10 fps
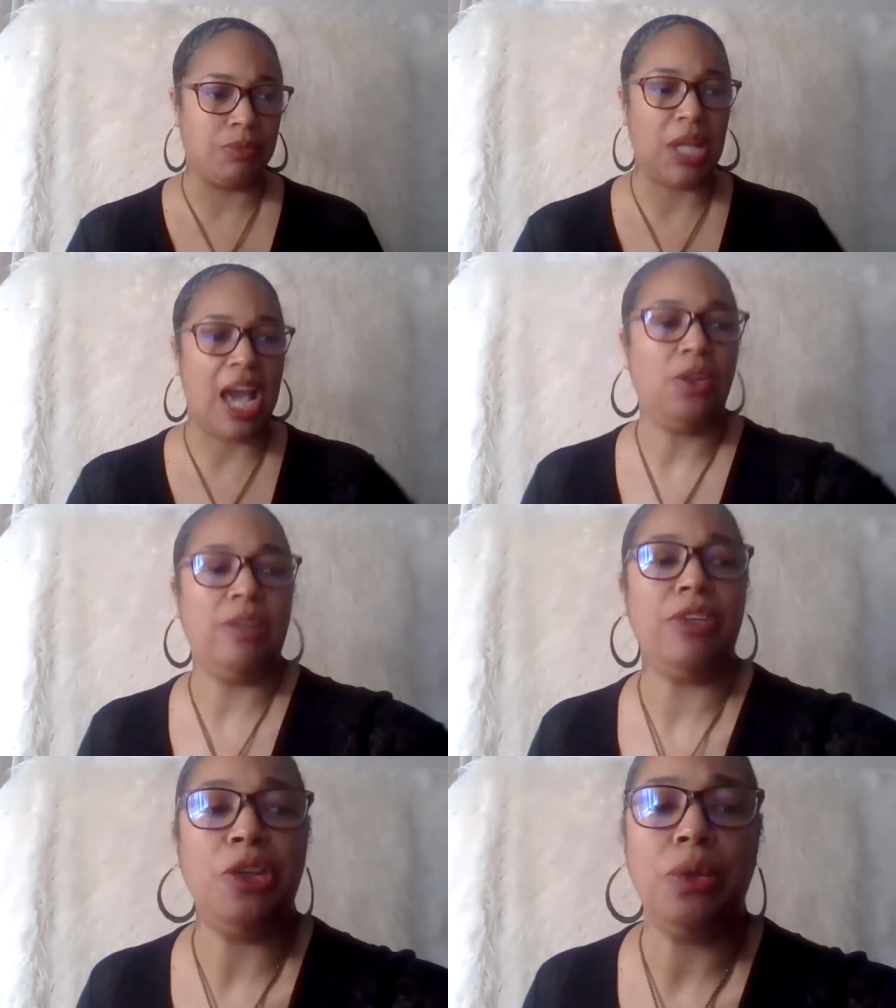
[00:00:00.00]
don't
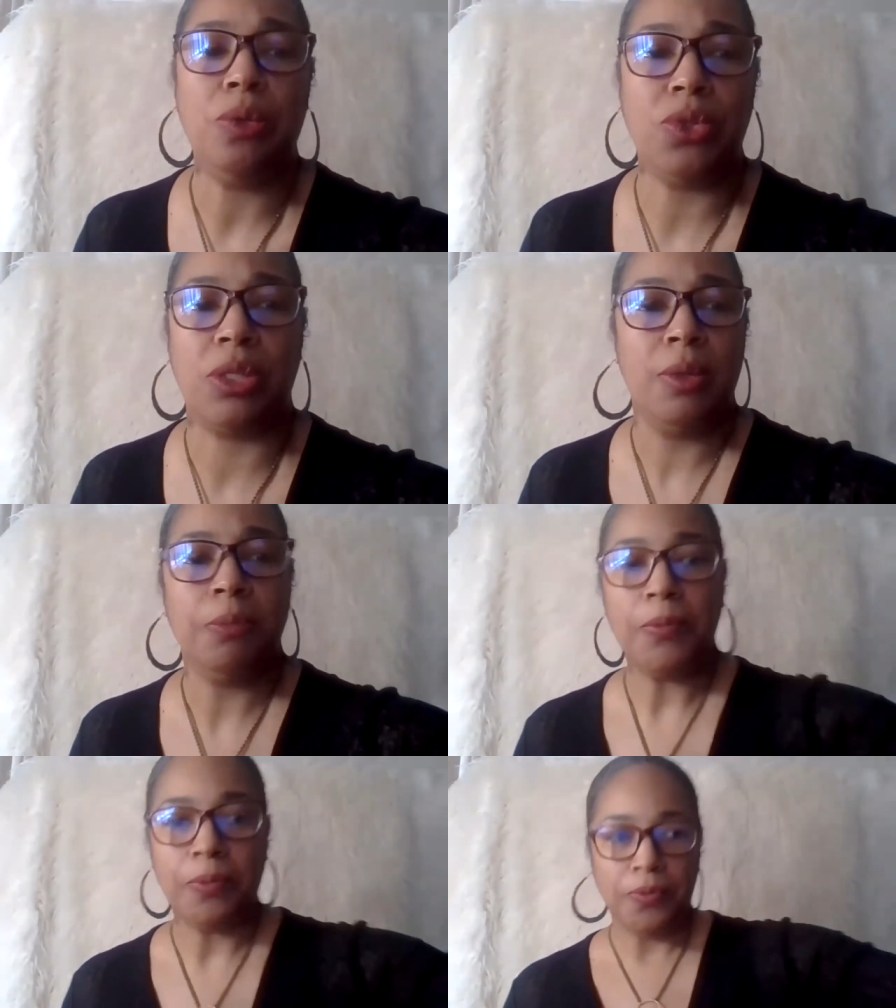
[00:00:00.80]
even use
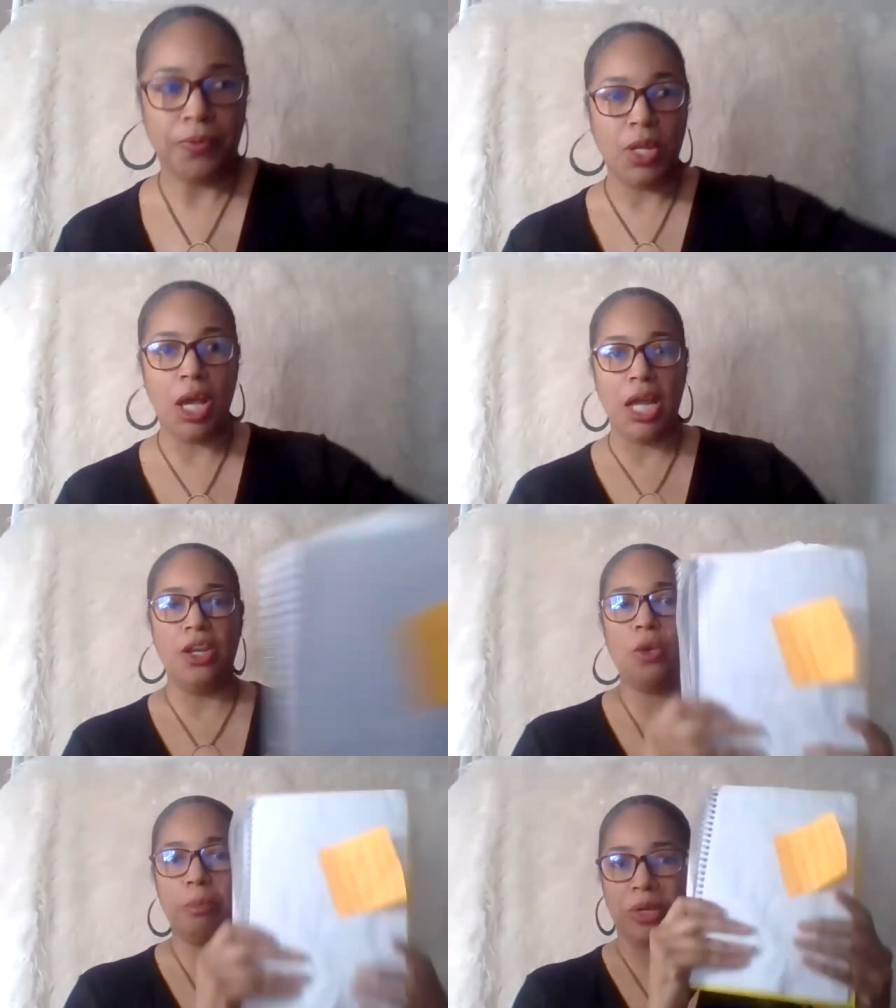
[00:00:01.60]
a
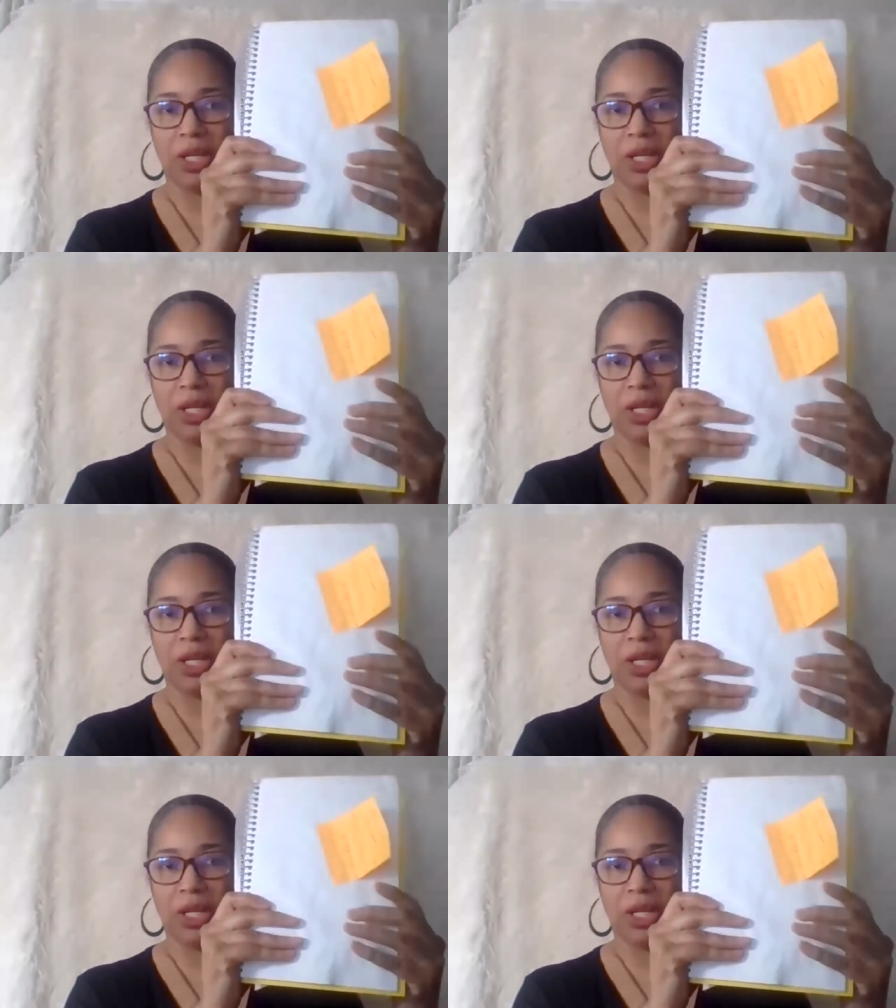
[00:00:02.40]
notebook